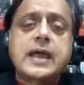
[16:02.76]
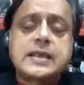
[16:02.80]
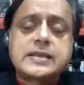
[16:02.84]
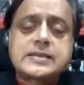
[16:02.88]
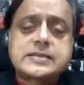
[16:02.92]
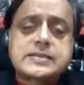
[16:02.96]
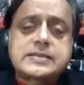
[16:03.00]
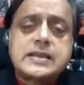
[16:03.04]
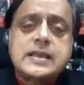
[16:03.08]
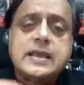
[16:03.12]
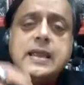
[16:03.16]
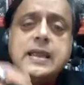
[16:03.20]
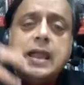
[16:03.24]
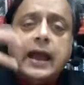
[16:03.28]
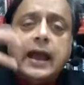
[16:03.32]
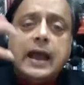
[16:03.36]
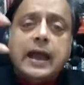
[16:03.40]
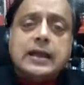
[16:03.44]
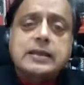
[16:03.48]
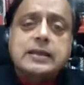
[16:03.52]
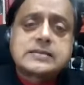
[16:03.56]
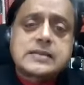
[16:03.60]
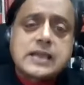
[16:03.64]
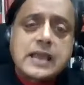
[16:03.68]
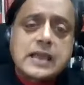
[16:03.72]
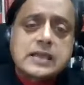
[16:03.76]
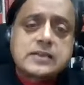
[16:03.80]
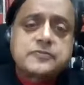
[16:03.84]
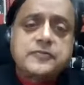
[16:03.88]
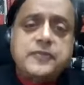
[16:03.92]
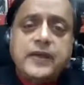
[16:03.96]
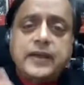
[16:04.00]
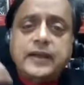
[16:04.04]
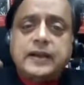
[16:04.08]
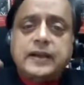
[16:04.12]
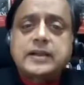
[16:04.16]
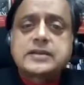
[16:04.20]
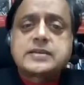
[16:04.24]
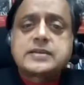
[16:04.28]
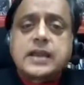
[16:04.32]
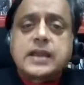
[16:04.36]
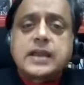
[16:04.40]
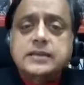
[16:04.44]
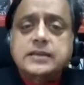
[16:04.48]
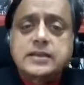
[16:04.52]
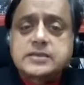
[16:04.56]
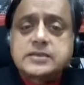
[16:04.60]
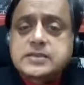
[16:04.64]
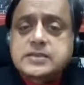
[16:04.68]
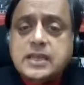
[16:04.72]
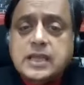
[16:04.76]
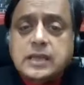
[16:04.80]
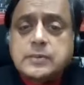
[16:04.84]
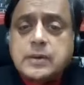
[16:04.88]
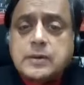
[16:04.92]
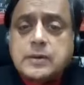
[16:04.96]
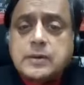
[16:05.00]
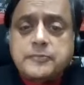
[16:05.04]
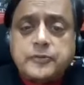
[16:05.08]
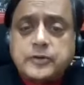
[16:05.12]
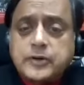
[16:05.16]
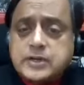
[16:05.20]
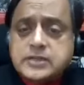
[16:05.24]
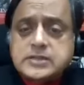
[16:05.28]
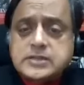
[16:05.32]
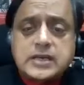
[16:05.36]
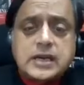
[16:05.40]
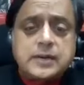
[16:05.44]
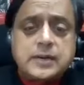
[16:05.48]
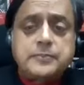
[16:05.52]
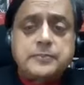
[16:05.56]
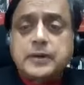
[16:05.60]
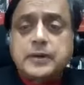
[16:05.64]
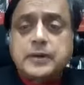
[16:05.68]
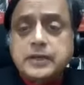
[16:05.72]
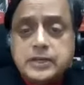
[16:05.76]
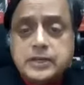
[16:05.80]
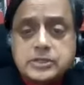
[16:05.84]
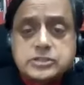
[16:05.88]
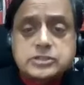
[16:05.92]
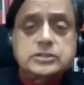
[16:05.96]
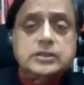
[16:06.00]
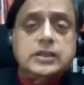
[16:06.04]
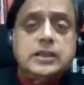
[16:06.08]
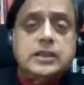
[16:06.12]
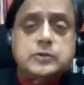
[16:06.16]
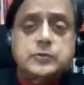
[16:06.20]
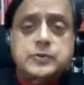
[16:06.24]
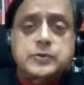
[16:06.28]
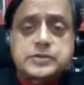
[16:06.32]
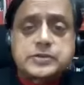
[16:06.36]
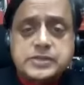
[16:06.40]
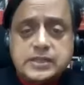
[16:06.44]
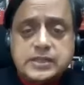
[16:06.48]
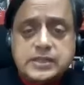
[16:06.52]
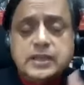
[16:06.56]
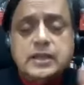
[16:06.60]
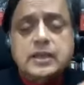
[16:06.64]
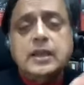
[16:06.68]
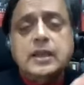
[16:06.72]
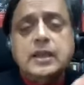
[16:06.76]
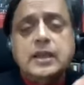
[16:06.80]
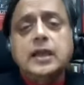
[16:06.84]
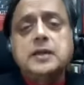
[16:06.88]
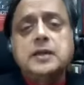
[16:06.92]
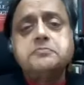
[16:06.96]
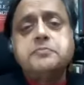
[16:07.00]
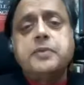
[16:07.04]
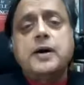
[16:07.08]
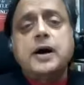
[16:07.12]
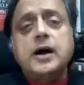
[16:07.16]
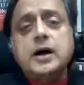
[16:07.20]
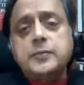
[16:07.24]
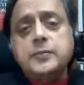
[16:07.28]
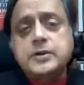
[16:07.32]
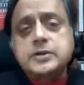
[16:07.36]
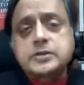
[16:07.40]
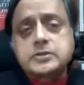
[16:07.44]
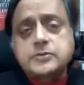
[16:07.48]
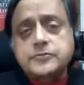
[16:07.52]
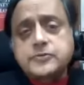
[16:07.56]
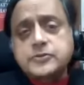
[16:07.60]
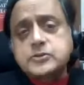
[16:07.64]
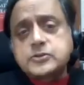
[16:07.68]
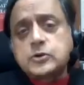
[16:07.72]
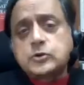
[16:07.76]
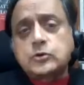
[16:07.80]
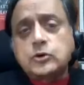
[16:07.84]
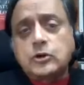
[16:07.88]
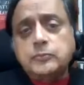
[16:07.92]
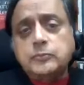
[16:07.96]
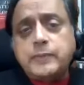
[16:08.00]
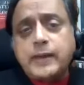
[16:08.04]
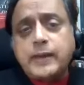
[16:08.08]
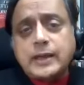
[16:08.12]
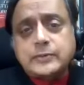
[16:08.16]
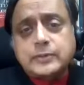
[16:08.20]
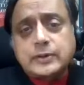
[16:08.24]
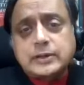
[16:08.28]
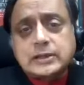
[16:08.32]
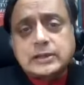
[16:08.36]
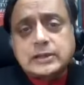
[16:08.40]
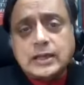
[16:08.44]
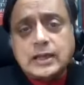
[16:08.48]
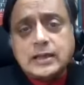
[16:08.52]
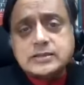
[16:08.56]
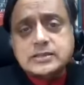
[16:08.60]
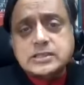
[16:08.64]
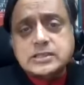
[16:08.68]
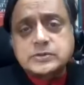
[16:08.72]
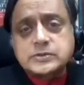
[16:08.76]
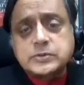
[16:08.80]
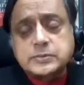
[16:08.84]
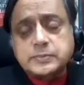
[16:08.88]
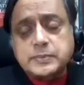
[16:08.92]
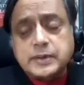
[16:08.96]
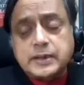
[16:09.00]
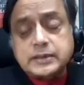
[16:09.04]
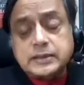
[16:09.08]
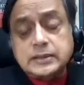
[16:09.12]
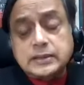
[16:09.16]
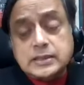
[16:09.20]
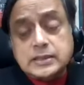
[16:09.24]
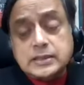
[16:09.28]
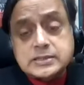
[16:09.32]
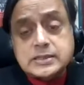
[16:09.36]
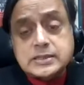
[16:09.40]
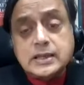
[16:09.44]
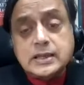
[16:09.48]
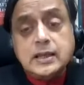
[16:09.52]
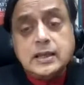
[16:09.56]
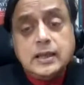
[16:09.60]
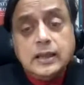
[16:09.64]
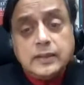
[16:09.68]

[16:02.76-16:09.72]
as various ideas came up. For example, initially it was the empowerment of the so-called backward classes, the Mandals.